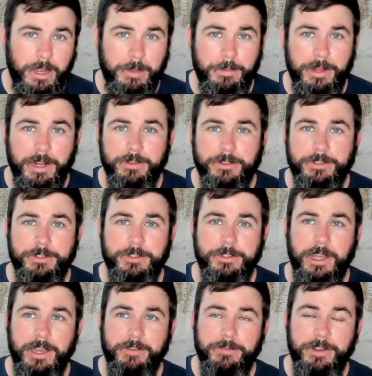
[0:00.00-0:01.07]
I mean,
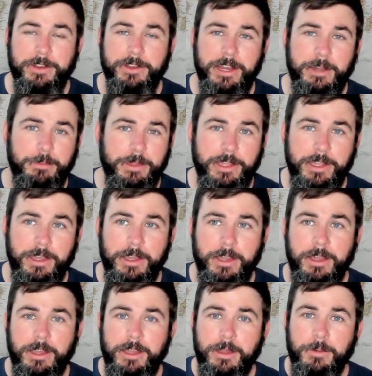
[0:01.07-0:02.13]
I figured they'd be
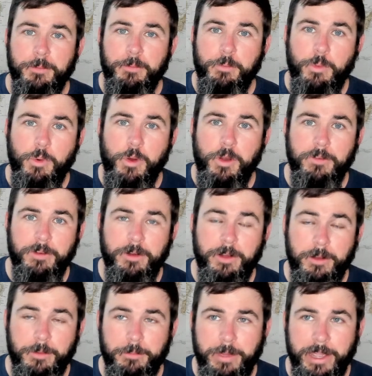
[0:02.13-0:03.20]
more of
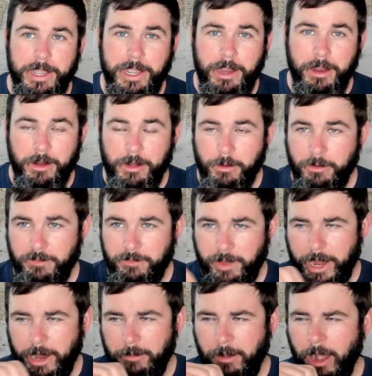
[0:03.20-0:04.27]
our main character would
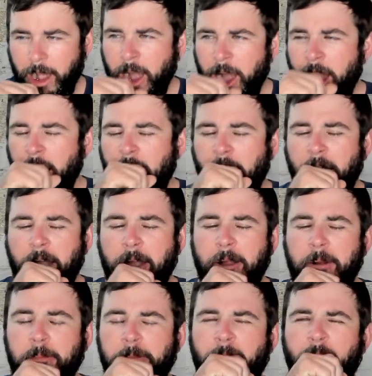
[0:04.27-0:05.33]
fight him.
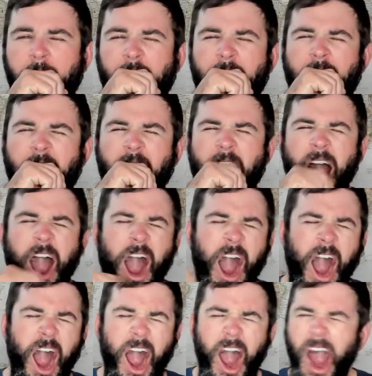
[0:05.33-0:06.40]
But
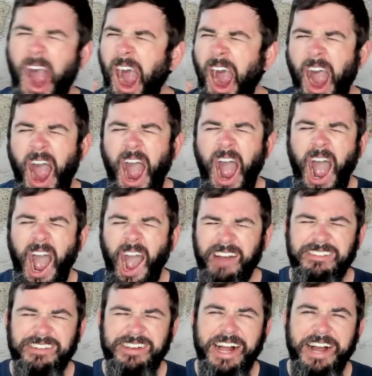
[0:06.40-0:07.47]
I'm
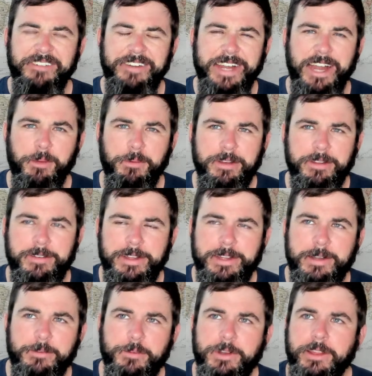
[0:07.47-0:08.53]
glad we got rid
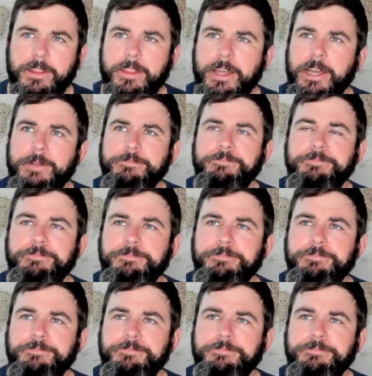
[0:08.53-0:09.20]
of them.